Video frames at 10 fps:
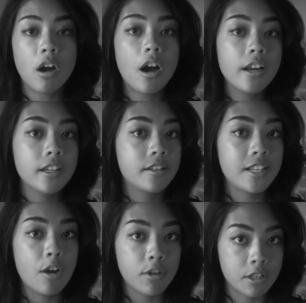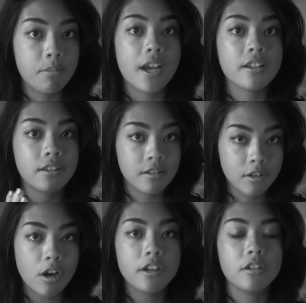audience now expects
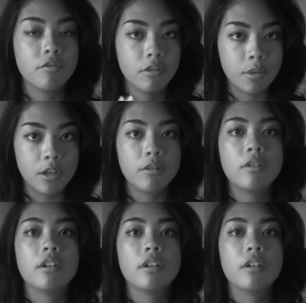content from you.